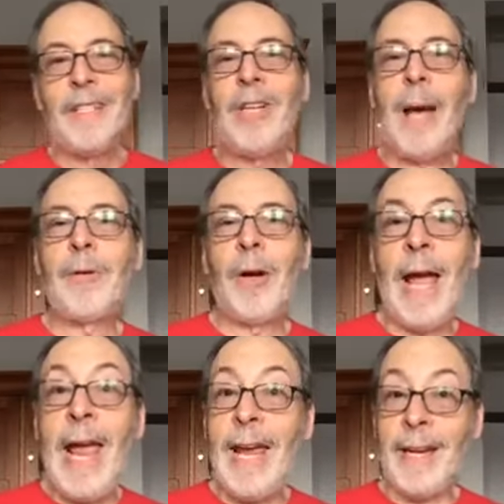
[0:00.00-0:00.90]

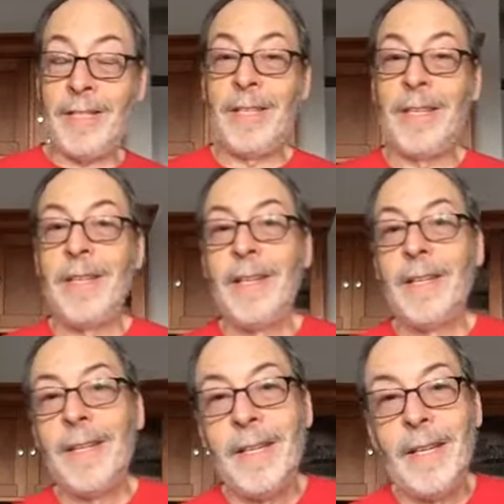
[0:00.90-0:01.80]
Chapter eight
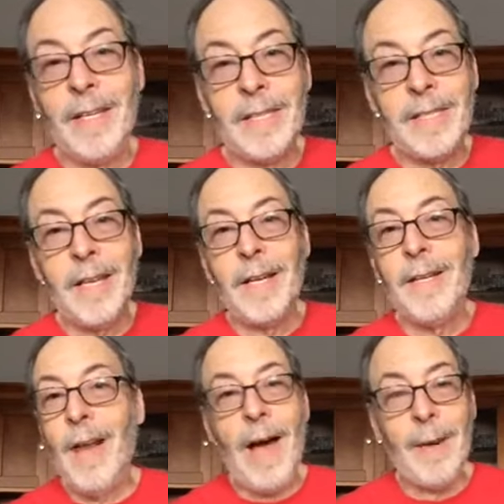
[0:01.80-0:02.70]
is
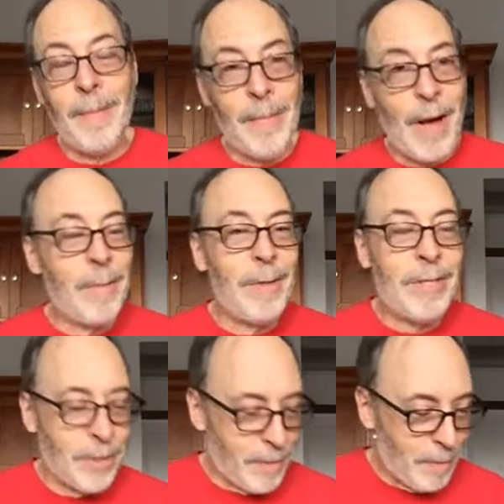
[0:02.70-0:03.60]
not about
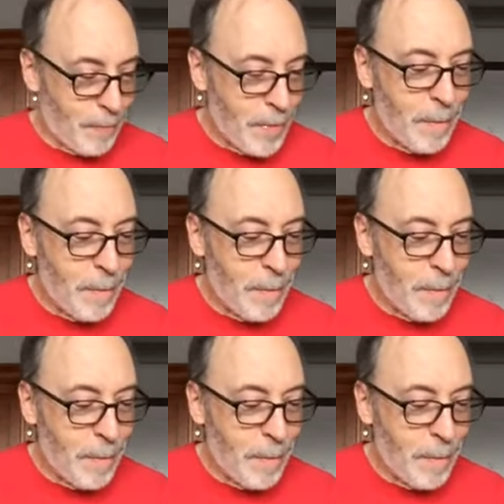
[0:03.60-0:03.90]
Mr.